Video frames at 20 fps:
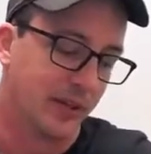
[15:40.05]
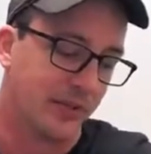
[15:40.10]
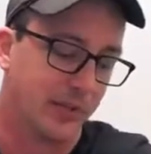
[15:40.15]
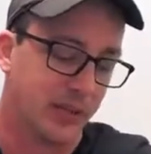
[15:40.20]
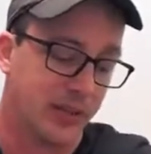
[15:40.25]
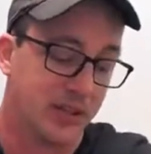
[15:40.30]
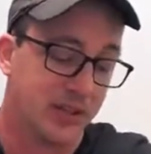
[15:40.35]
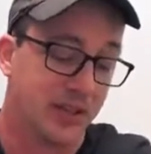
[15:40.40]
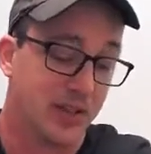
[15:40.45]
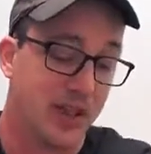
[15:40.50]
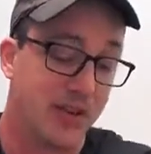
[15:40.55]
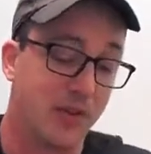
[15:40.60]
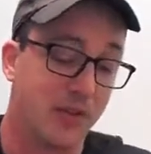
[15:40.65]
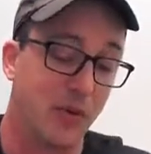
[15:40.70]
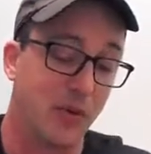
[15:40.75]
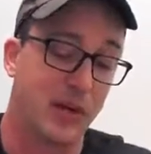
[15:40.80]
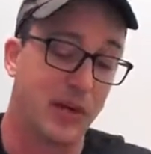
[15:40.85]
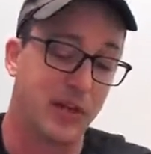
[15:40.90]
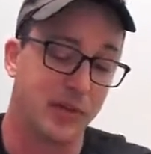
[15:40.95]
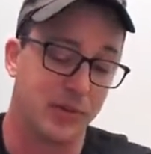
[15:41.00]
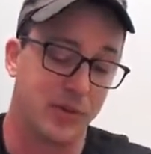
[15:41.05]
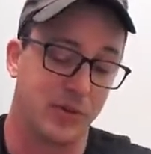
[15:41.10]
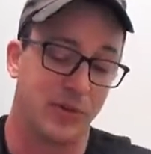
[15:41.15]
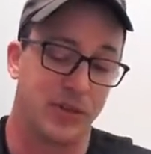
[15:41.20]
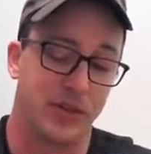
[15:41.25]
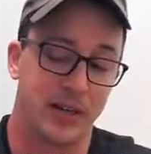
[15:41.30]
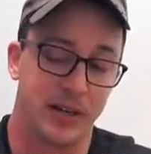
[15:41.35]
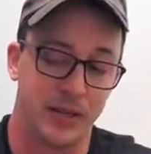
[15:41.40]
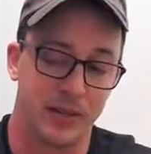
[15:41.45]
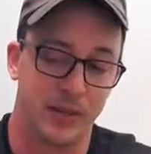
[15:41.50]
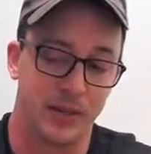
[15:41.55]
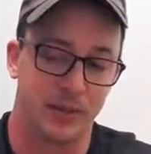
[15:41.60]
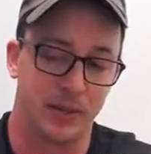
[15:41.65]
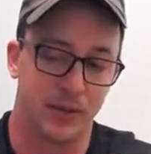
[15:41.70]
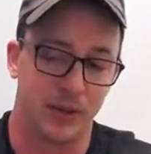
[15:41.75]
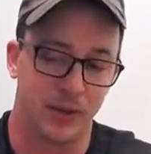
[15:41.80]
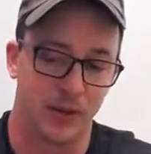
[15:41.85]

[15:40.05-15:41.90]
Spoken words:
because you never want to use it with an HTTP